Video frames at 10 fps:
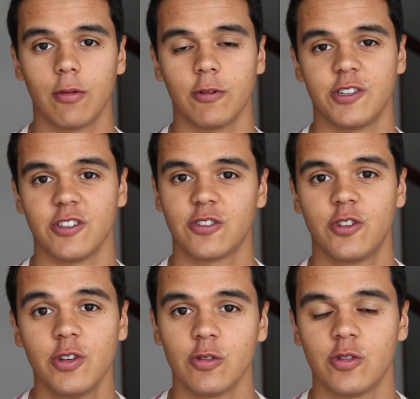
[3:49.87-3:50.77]
which is
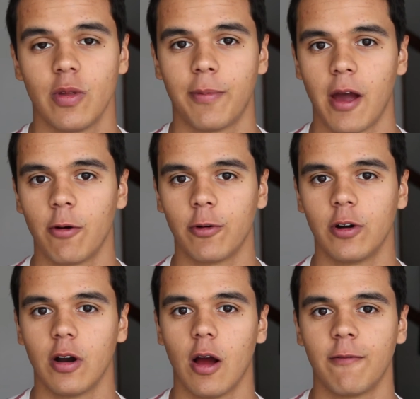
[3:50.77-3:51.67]
2 to the
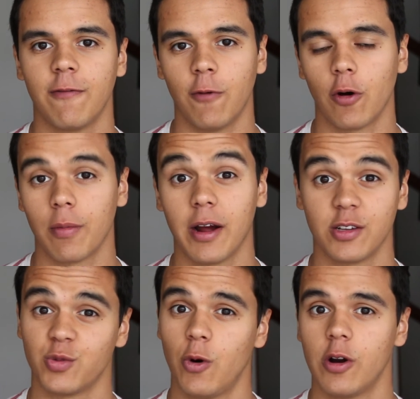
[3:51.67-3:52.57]
power of 4
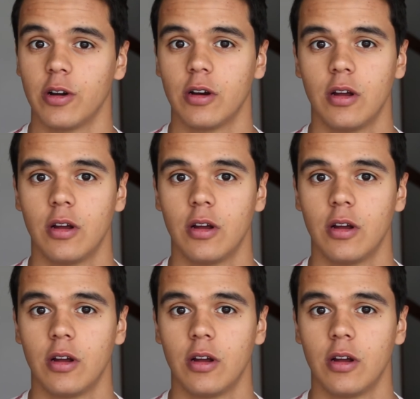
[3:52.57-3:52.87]
minus 1.